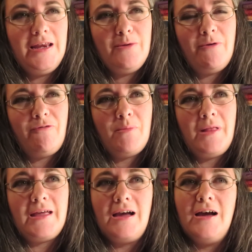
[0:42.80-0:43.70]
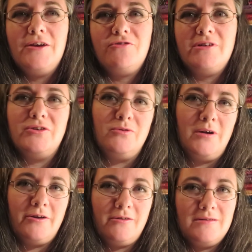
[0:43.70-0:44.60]
anywhere from like 100 to
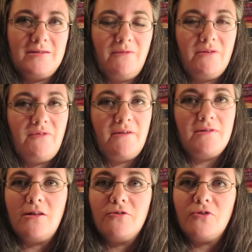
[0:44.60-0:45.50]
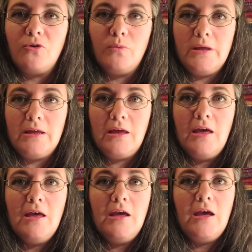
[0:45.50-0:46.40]
$175 a week
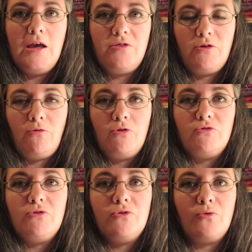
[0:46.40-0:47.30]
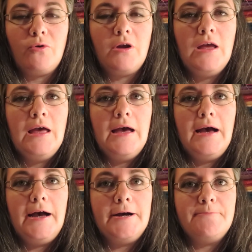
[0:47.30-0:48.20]
at the grocery store.
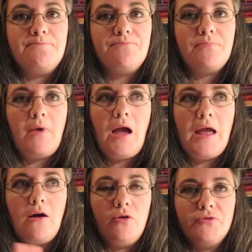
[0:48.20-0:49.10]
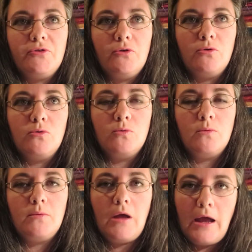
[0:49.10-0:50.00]
Um, I also
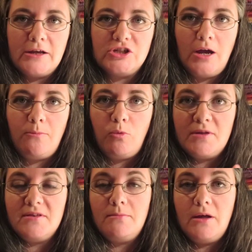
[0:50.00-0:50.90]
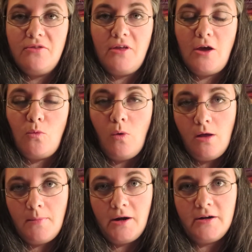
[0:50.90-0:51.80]
I shop once a month at
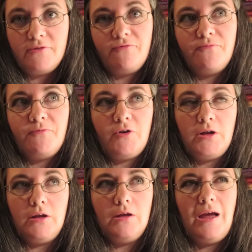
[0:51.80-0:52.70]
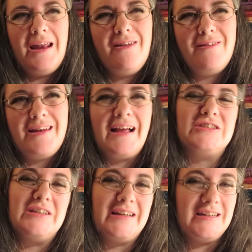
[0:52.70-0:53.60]
Walmart for I don't
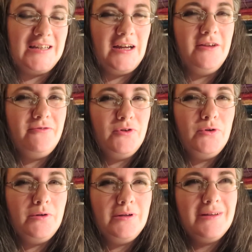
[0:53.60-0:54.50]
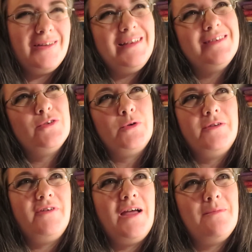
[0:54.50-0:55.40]
actually get a ton of food. No, eh, sort
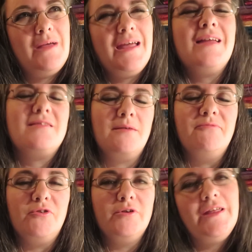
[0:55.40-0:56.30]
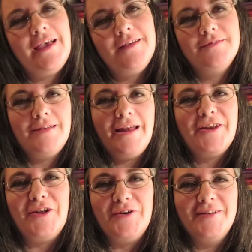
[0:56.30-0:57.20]
of. I get some food, yeah. I
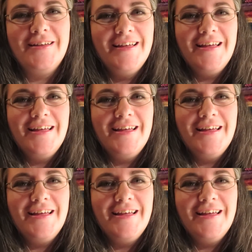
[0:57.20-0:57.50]
don't know.